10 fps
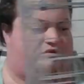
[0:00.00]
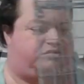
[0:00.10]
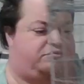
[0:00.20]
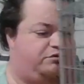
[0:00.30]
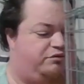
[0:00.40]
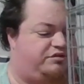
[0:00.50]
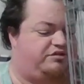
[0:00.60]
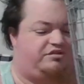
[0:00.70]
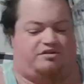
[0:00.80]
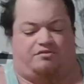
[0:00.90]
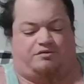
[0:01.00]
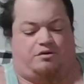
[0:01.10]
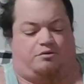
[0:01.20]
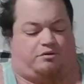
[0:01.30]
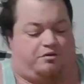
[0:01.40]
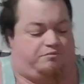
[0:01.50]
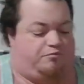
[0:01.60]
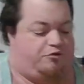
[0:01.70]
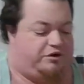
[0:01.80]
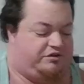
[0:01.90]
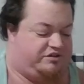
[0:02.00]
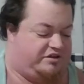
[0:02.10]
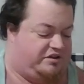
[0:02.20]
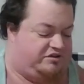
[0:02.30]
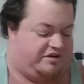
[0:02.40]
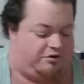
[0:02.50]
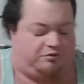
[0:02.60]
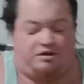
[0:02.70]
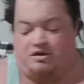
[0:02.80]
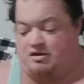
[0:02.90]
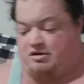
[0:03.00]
screws and stuff. Okay, we're gonna set this down